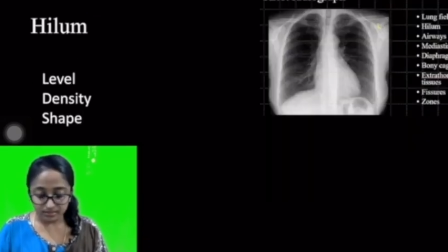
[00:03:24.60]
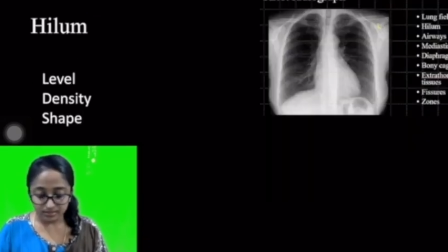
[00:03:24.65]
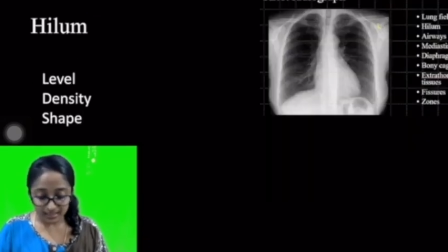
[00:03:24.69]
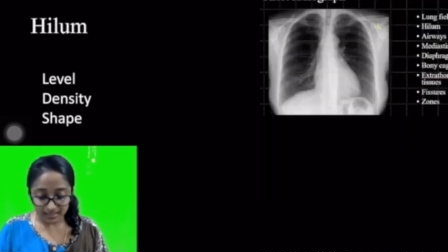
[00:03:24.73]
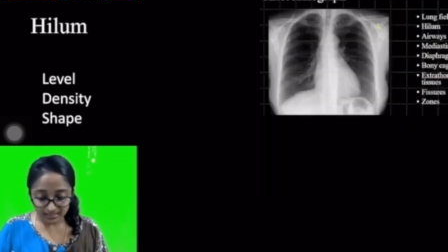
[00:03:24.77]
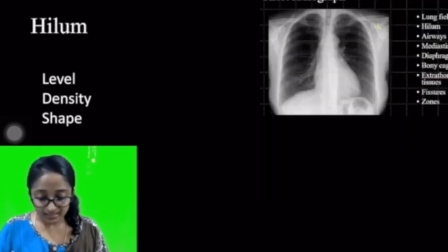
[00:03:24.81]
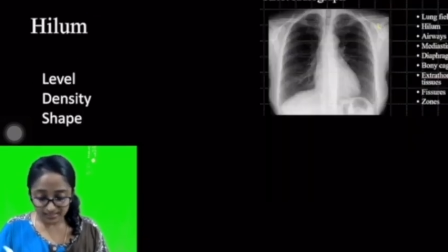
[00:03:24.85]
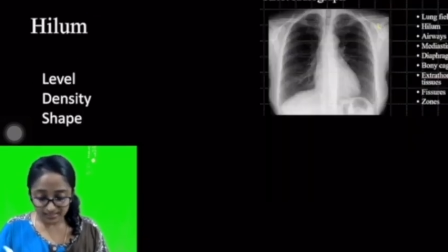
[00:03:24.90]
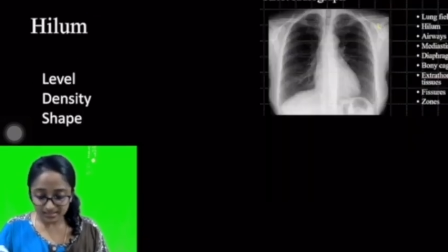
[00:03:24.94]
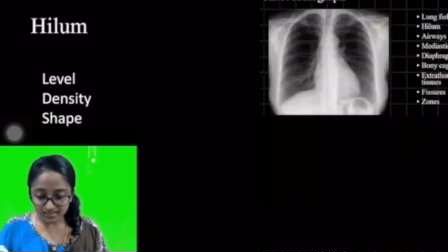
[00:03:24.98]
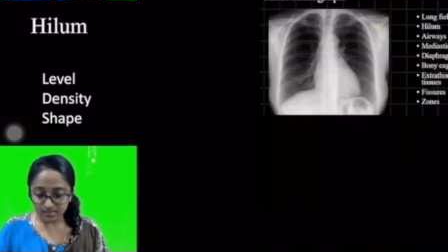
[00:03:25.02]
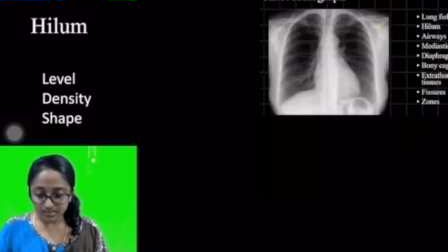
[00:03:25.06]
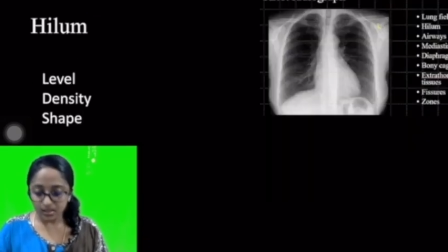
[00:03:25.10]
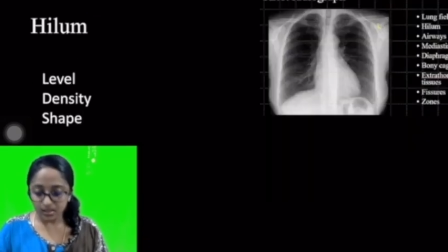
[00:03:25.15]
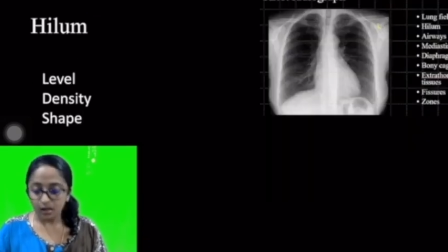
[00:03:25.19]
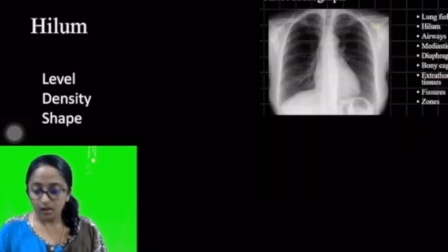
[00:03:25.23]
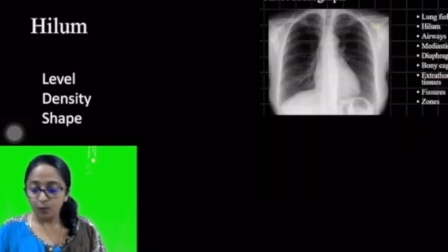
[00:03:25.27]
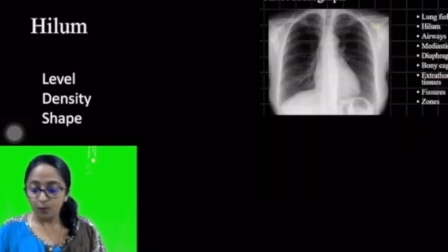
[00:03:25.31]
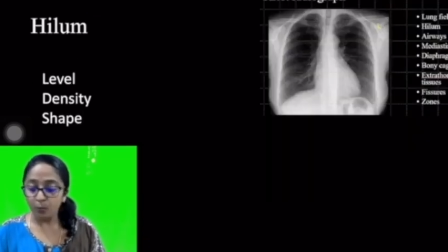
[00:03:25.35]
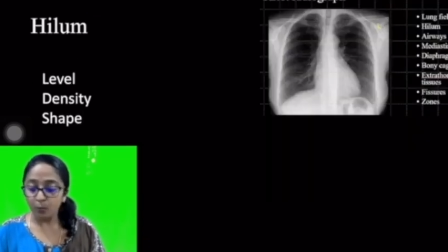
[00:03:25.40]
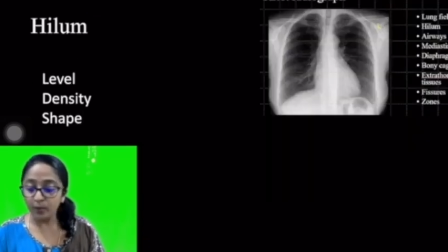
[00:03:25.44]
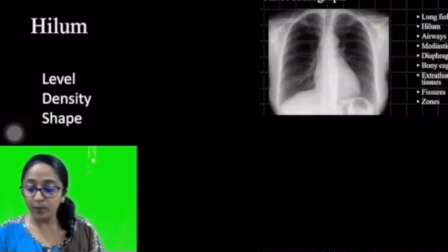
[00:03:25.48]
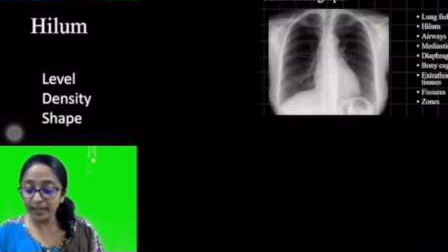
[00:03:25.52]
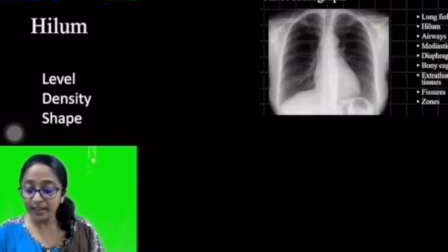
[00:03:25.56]
Thus,
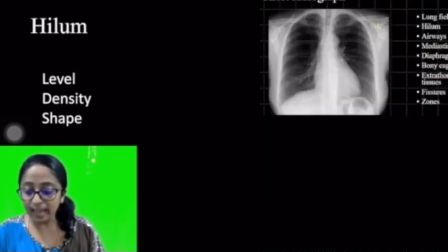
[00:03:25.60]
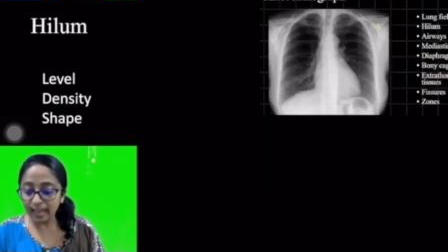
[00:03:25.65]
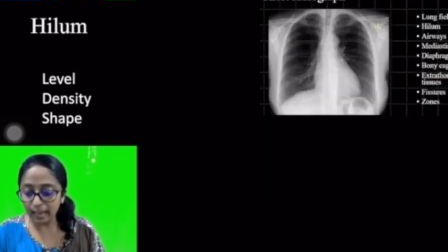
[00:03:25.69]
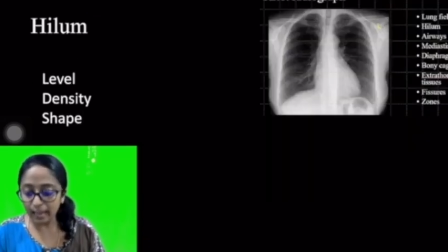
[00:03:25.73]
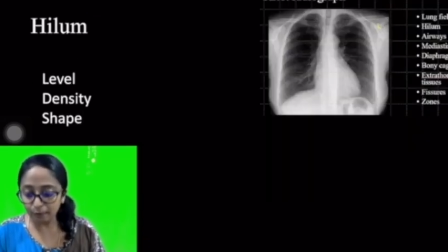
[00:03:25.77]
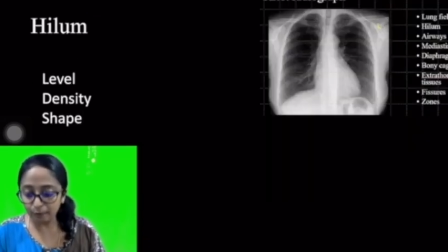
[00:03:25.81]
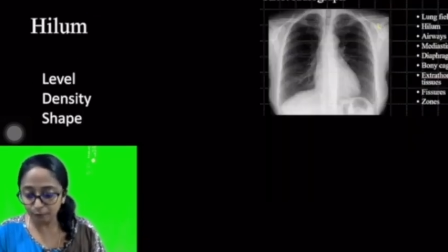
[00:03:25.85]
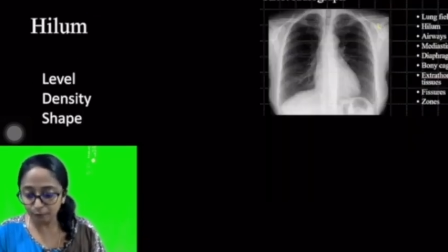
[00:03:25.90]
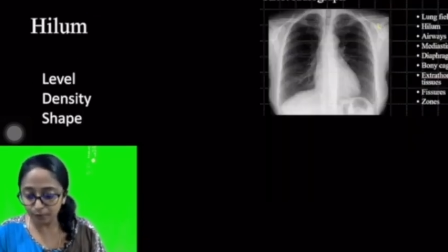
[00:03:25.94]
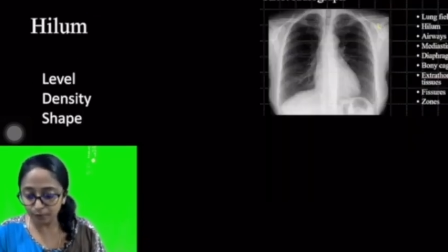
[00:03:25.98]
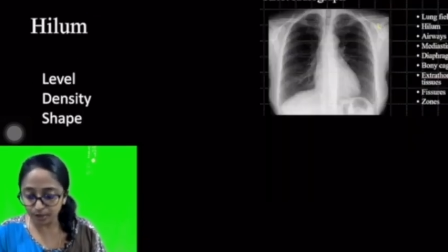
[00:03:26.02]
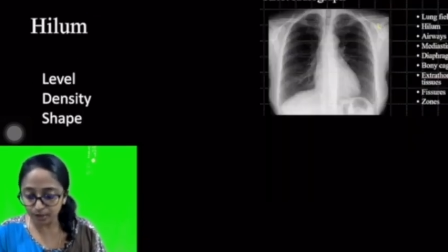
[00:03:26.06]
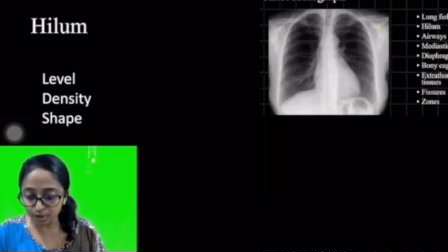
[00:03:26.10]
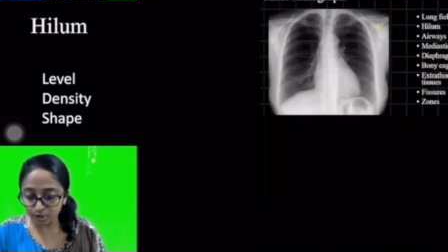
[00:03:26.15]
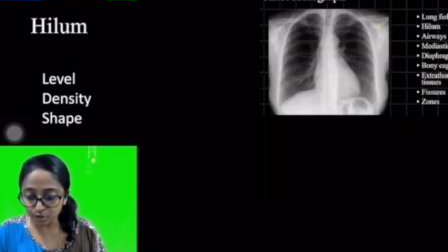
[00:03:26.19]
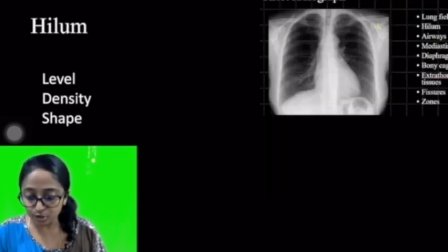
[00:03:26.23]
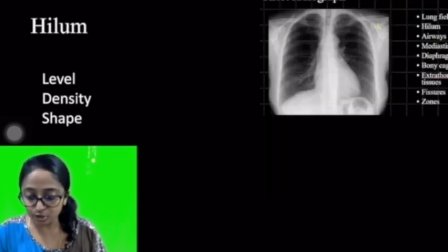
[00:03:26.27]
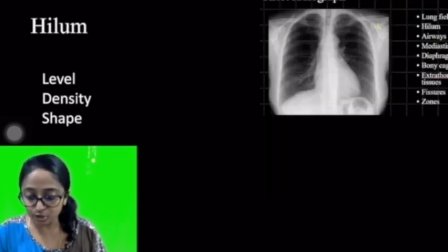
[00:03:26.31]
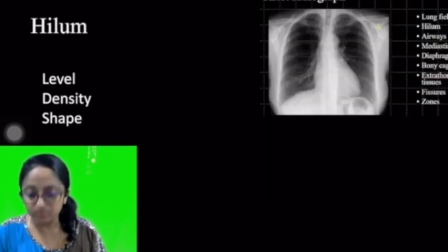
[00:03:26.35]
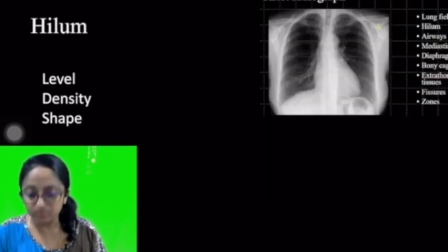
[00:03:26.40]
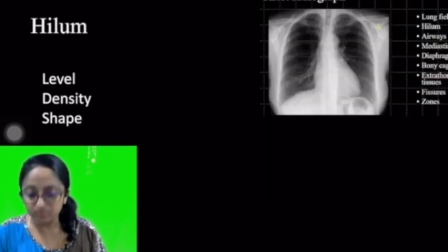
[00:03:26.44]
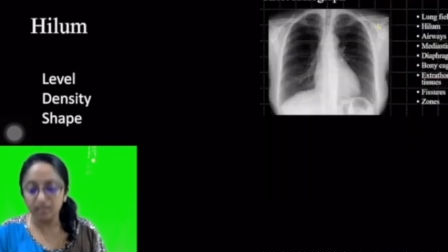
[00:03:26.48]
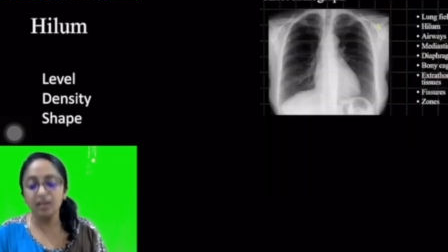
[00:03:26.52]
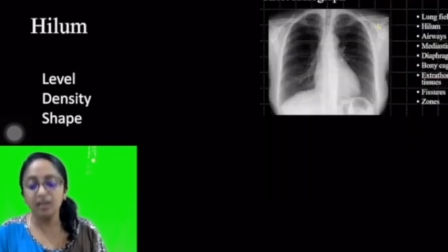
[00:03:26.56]
we have
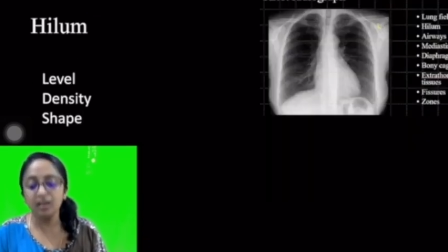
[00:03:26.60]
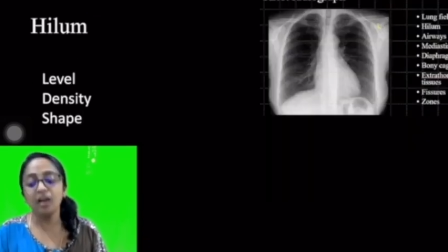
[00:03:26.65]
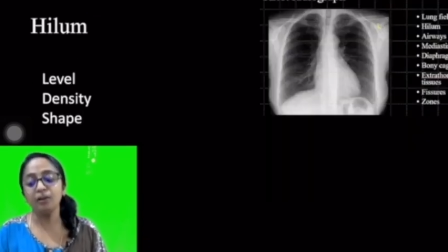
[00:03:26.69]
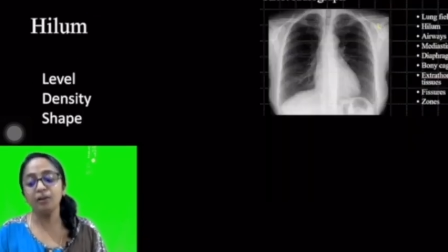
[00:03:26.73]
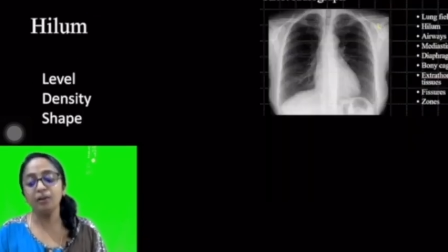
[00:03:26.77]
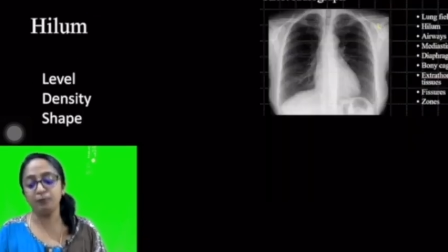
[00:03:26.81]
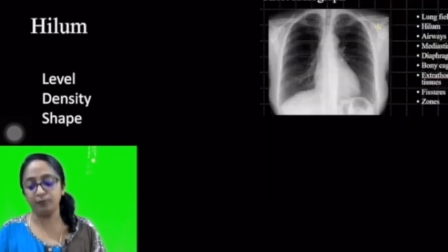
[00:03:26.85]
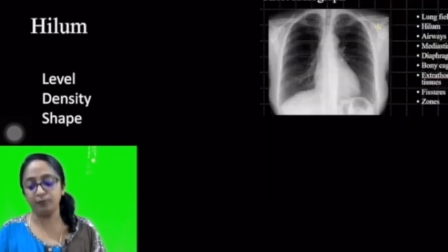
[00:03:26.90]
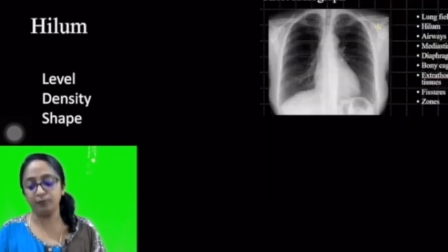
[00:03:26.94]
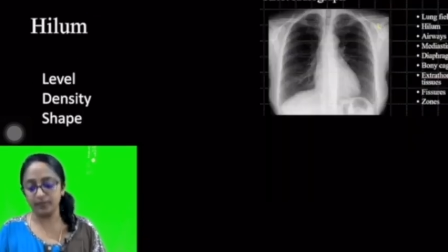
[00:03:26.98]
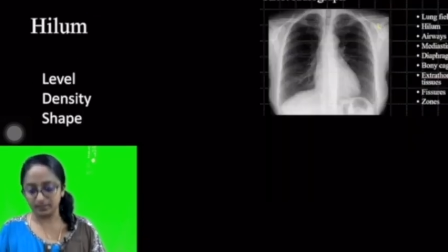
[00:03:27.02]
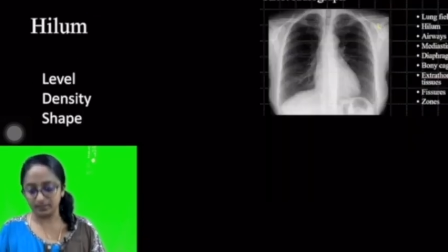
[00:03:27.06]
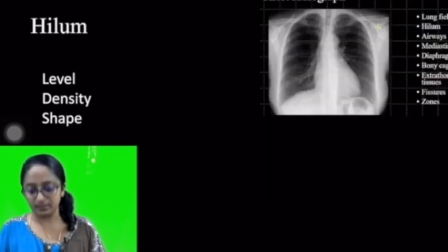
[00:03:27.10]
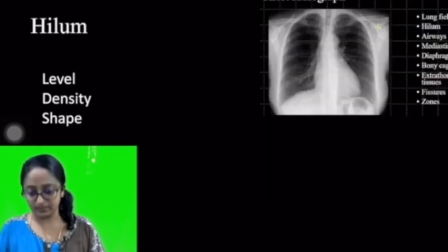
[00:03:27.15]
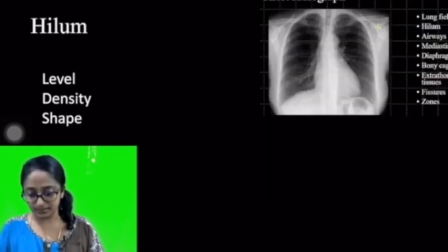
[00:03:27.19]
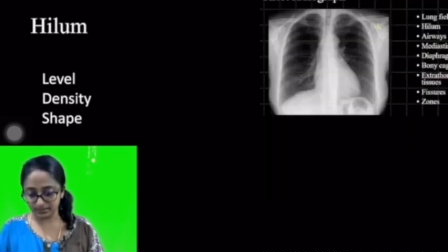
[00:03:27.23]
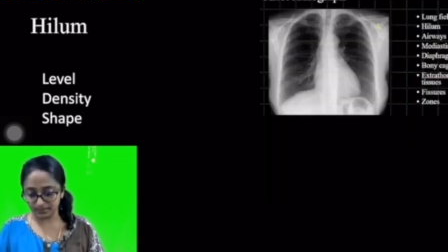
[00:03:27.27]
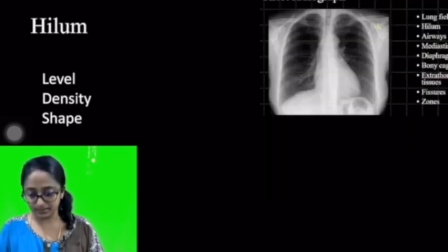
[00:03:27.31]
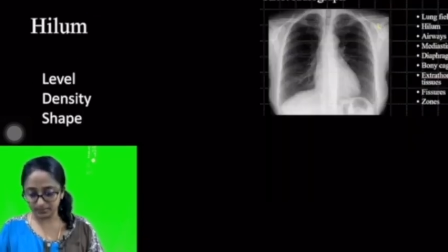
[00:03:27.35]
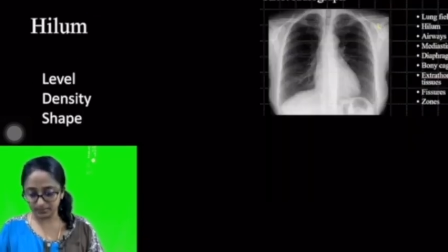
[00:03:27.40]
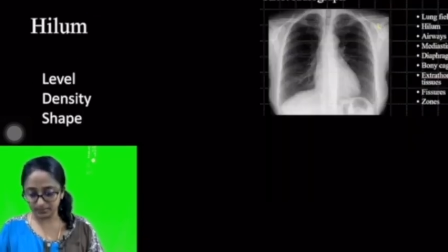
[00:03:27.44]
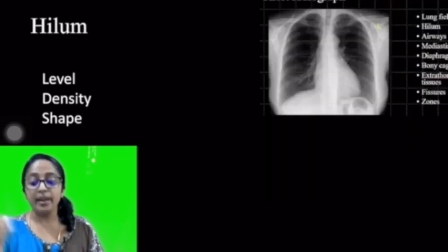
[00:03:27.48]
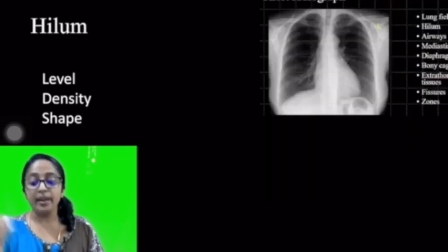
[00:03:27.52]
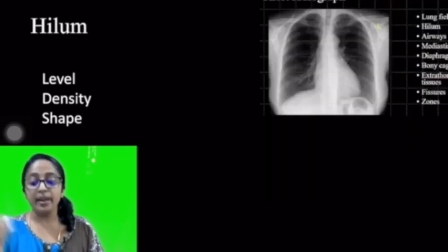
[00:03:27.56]
finished the lung fields.